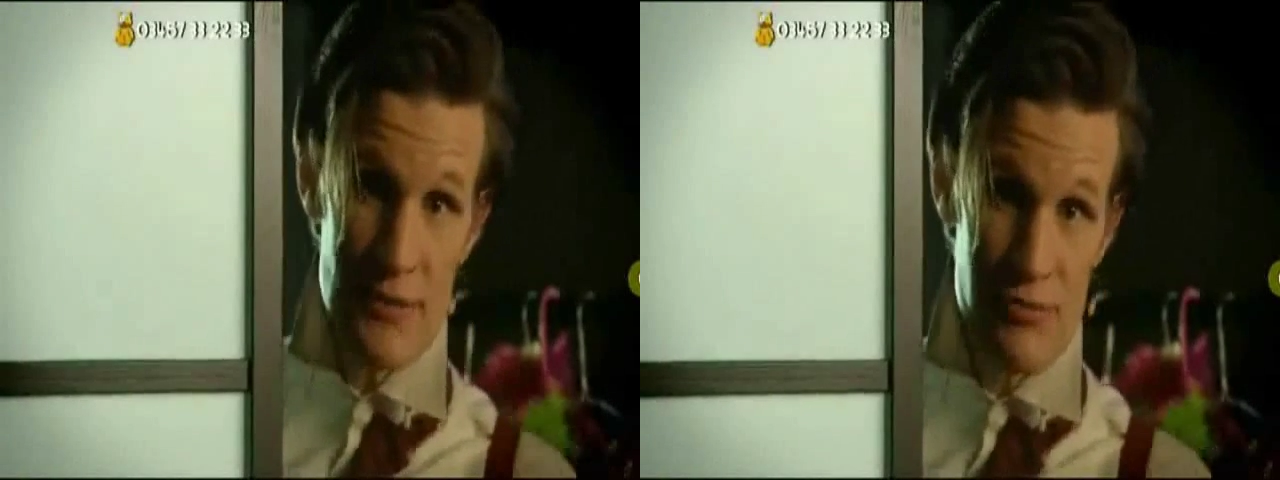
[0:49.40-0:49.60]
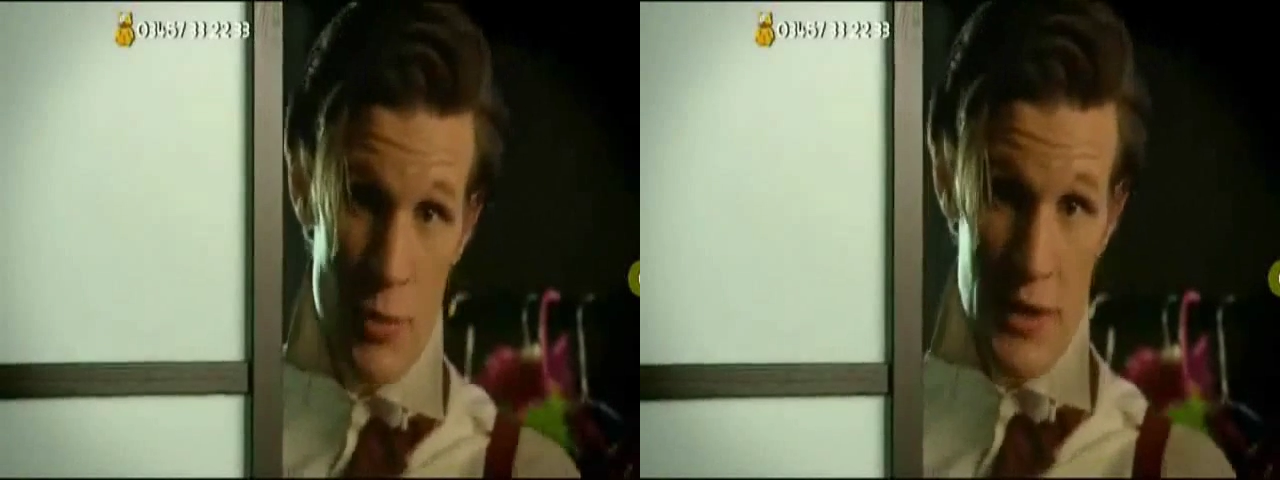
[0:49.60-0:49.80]

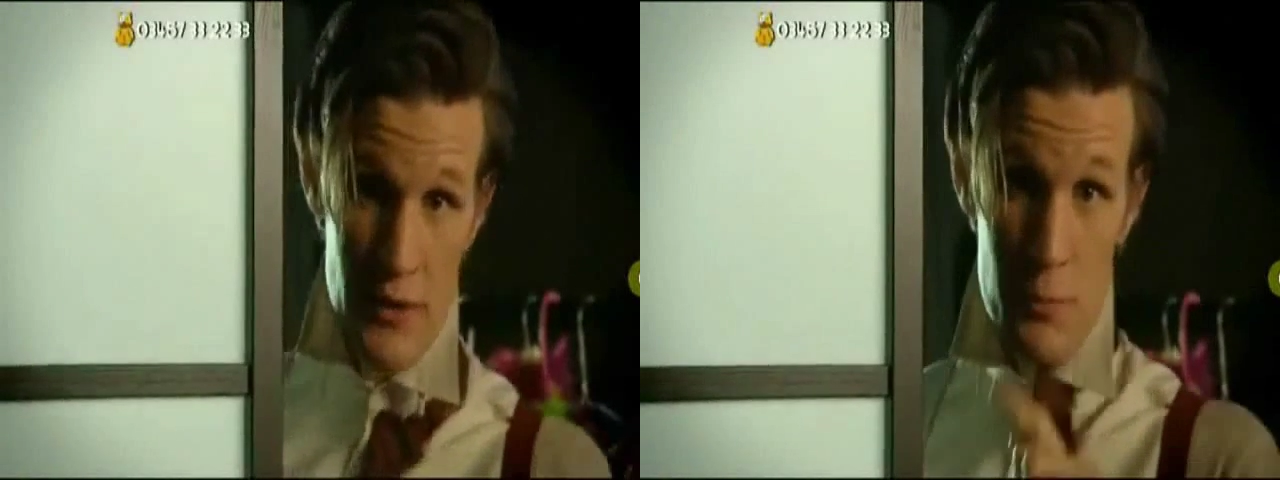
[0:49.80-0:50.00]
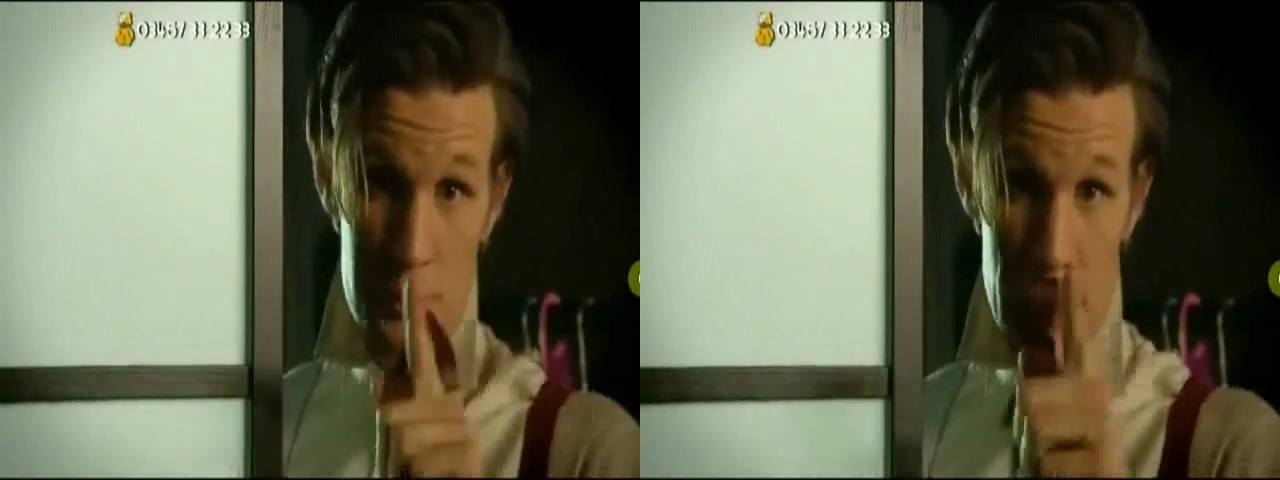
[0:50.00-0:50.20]
ruined.
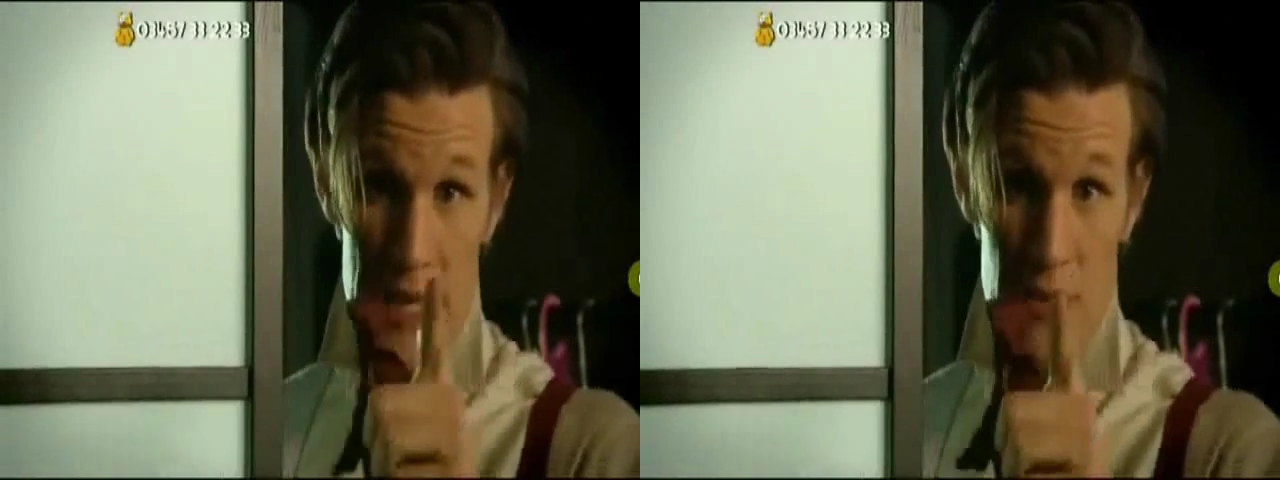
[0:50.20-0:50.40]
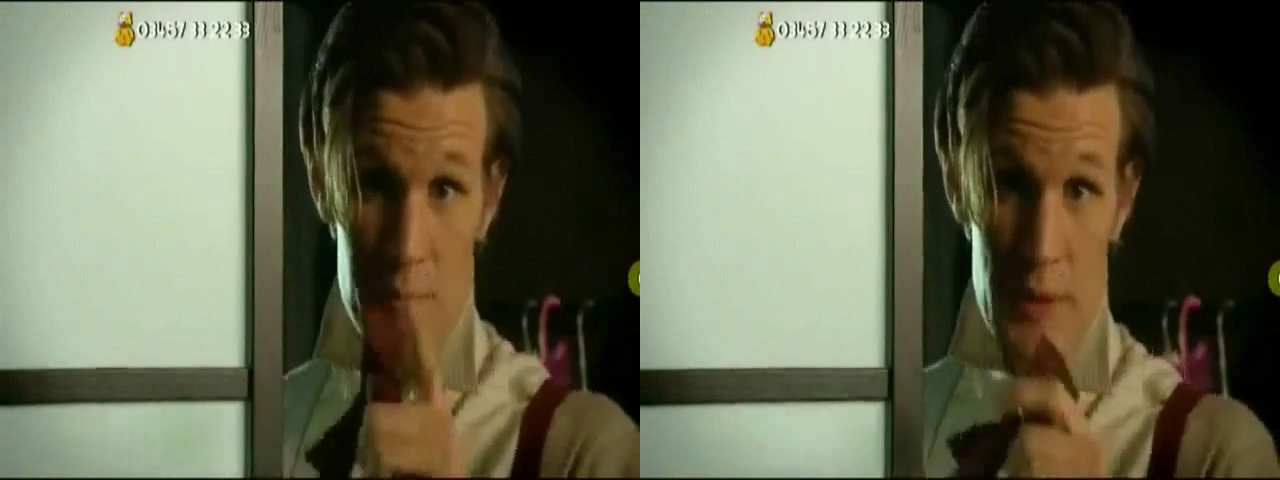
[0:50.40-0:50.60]
So
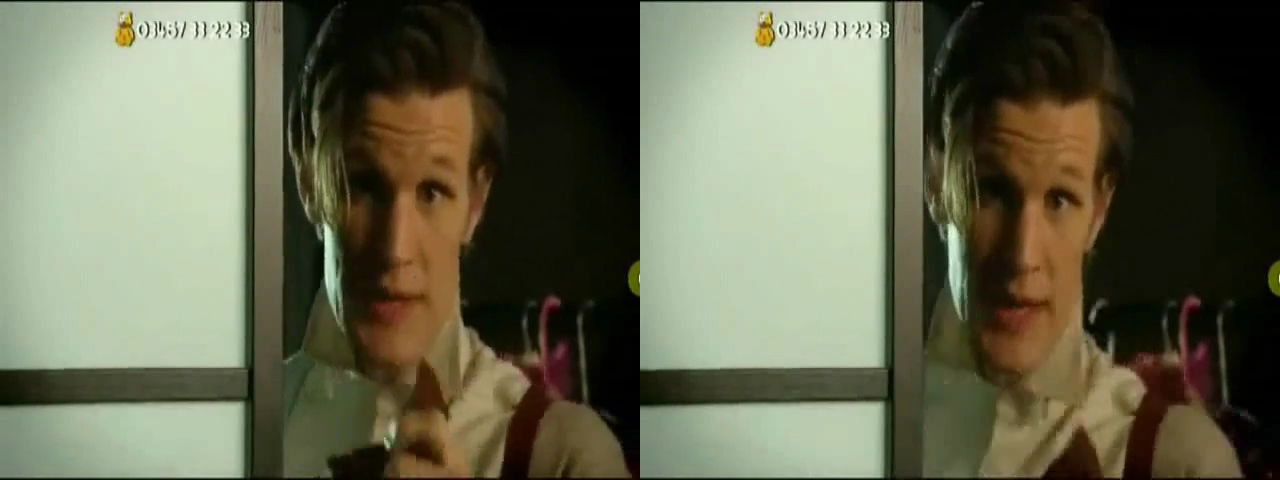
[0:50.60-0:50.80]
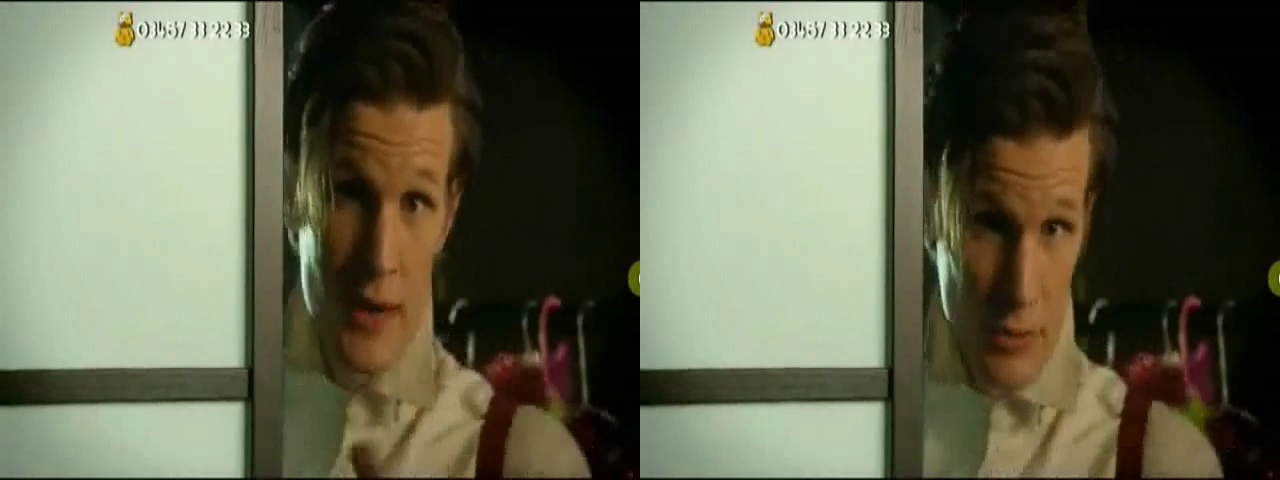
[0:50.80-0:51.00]
please be
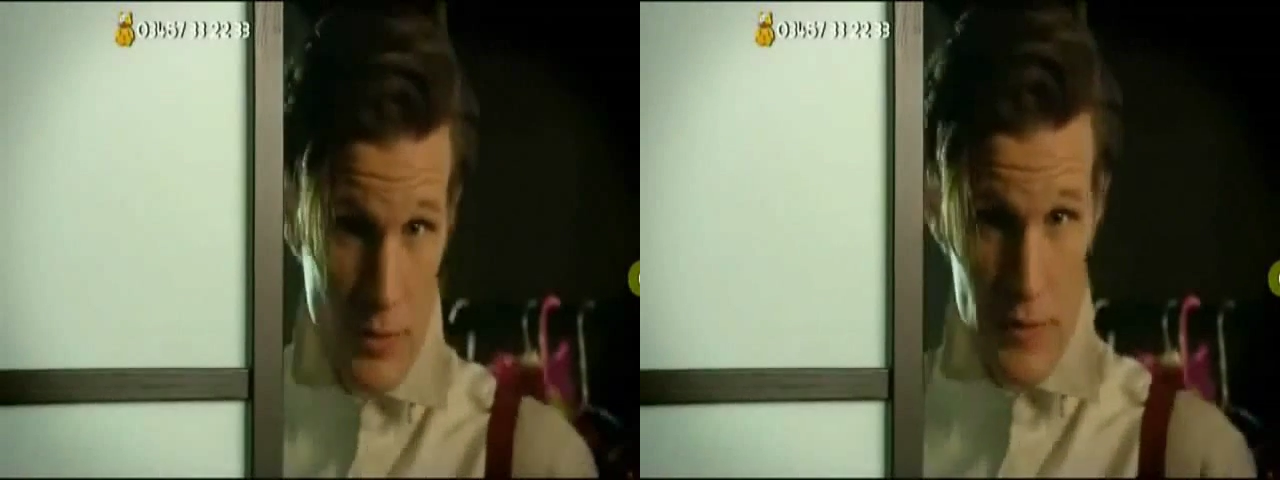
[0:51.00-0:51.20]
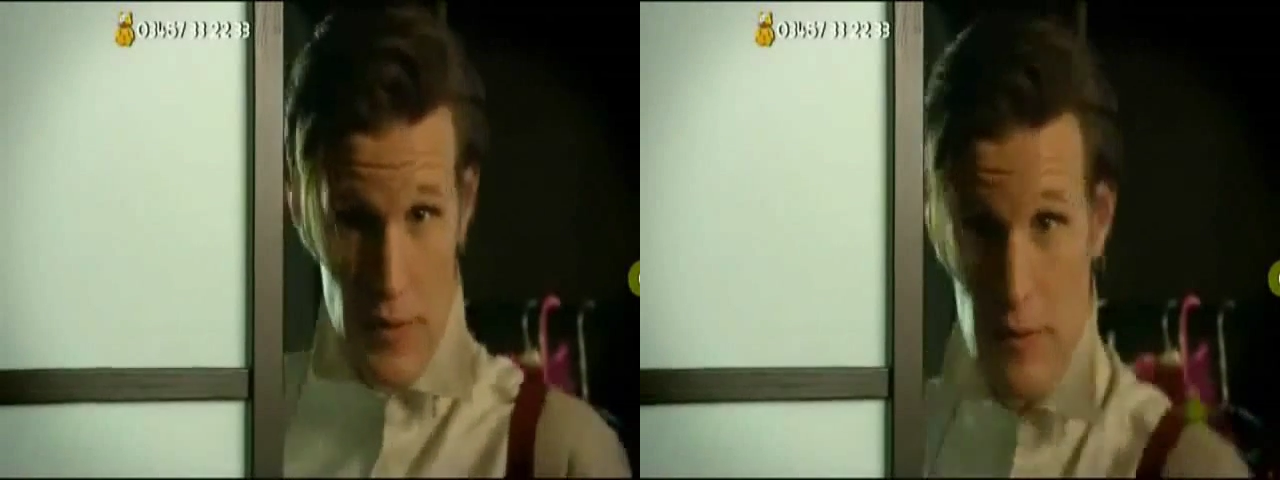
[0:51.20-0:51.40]
careful with it.